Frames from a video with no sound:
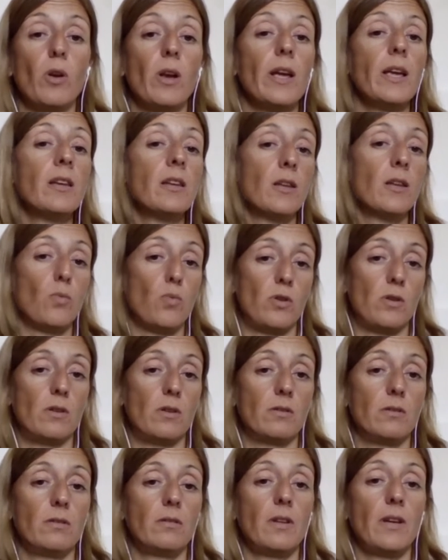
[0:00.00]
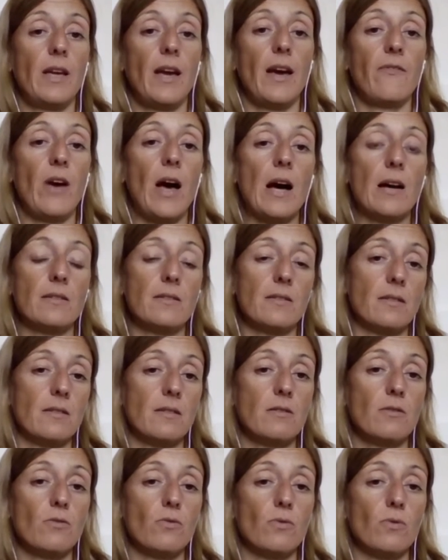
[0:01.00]
in the world, they have
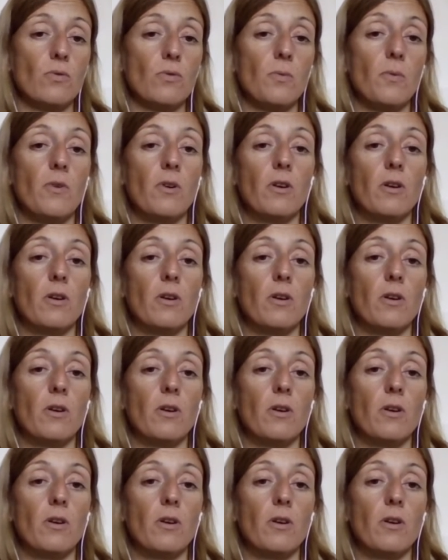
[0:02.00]
access to